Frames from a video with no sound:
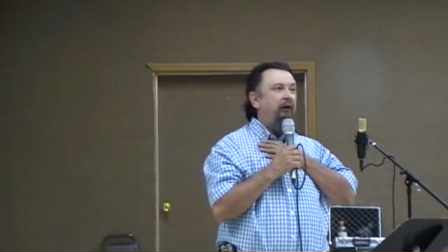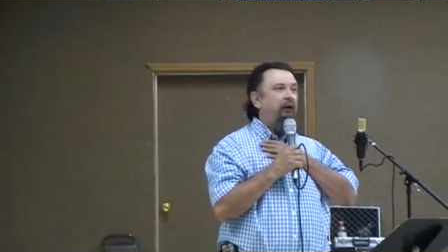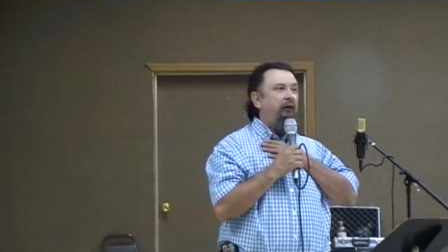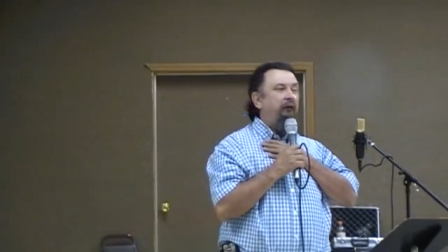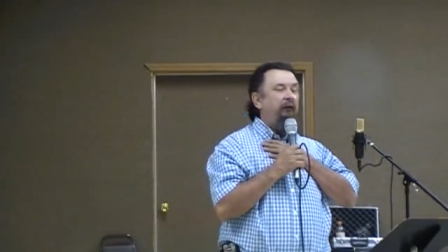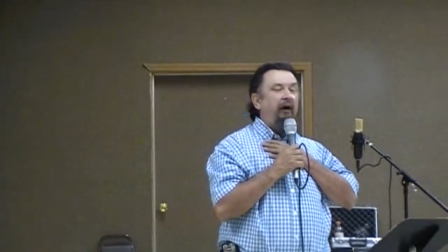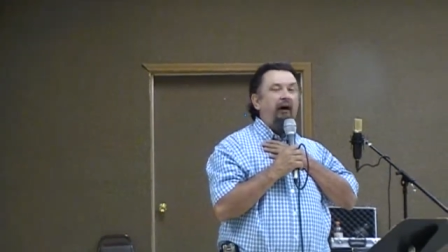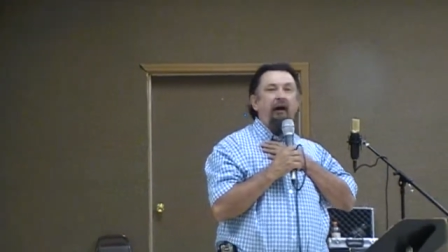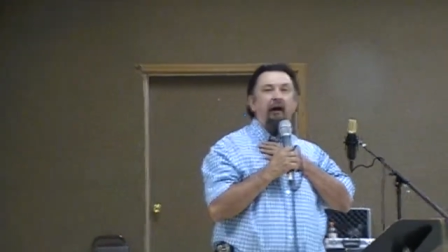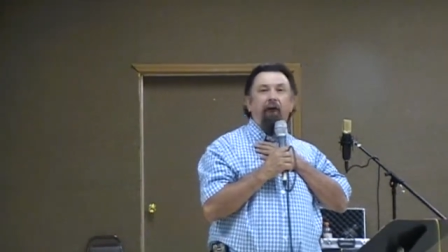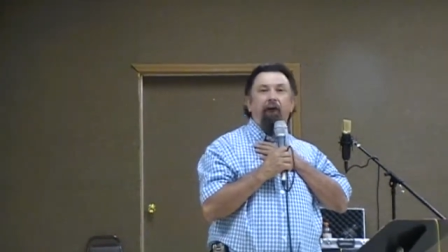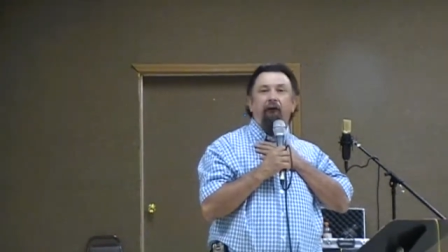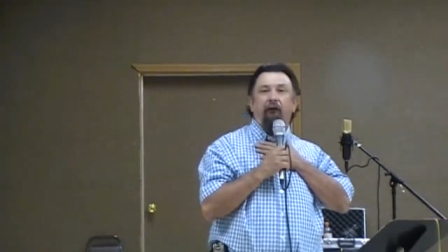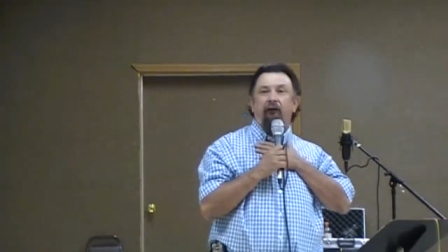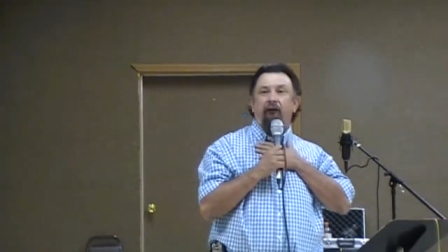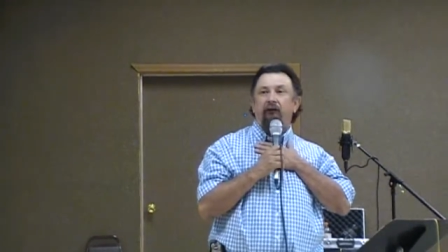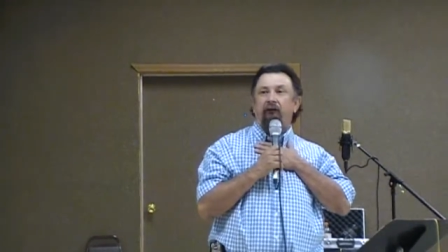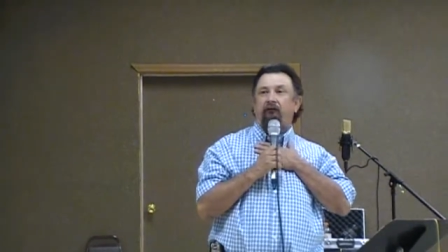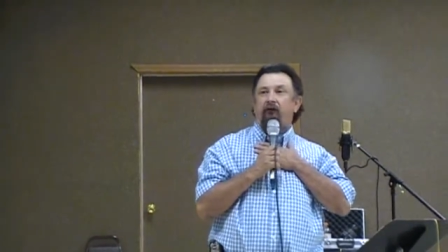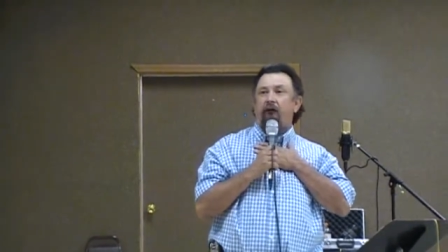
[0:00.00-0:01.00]
in the
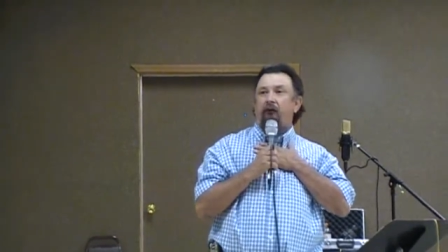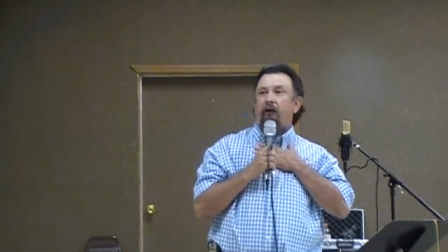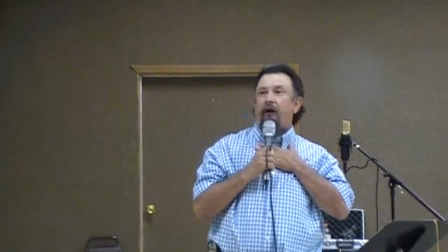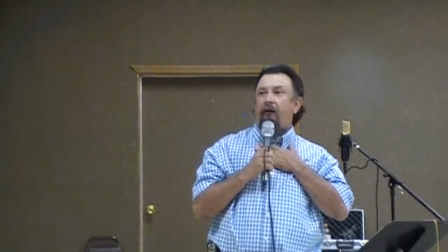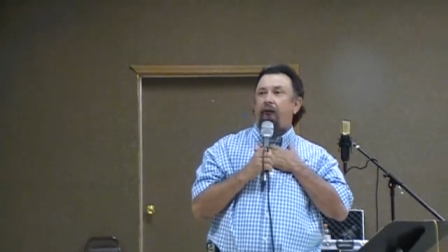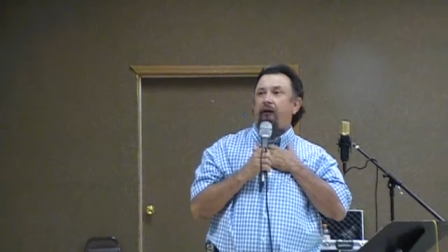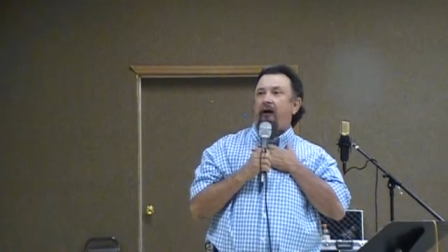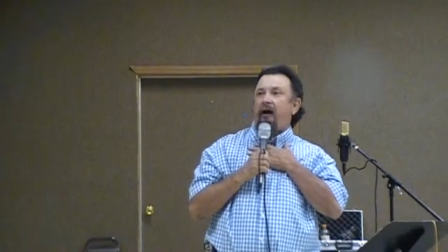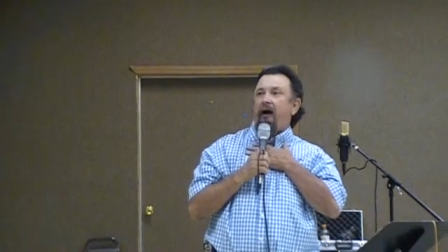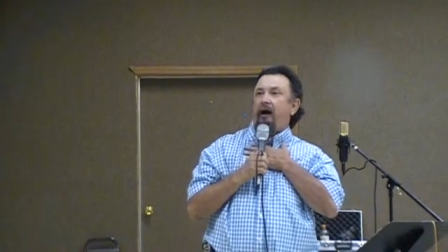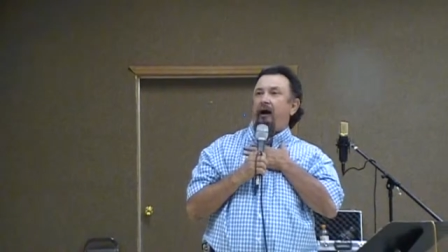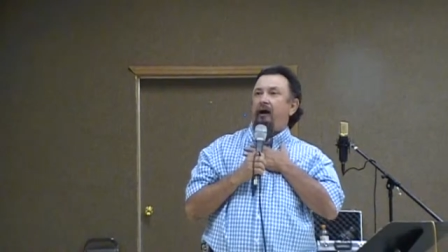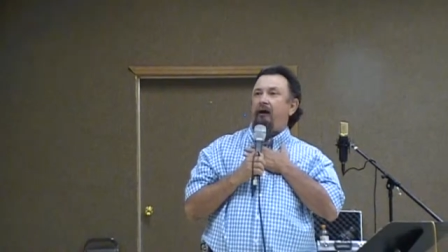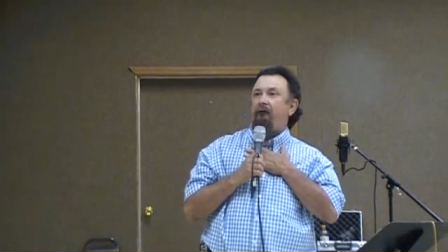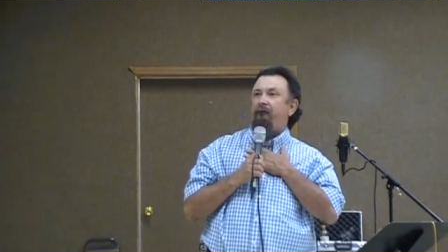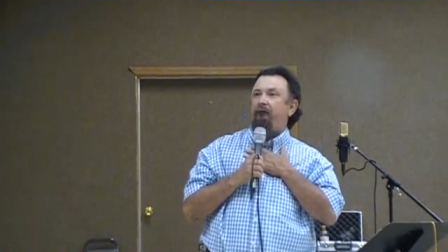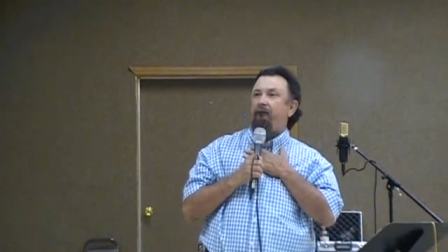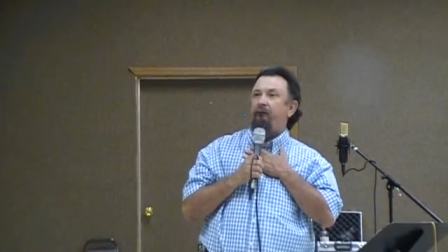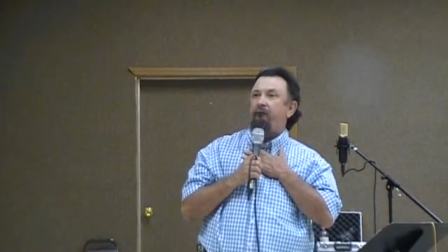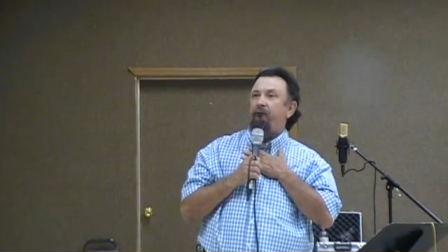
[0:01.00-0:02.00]
heavenlies on our
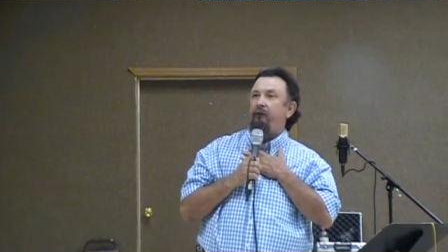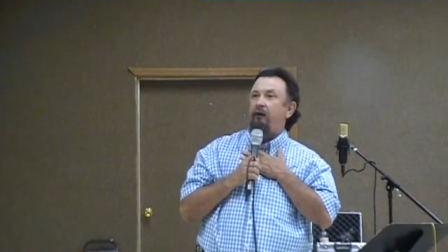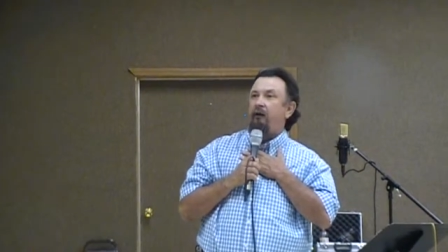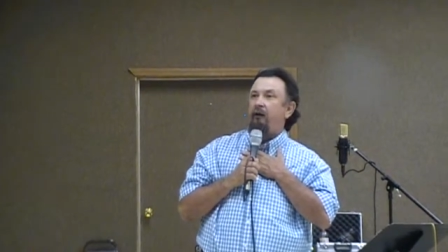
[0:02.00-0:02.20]
behalf.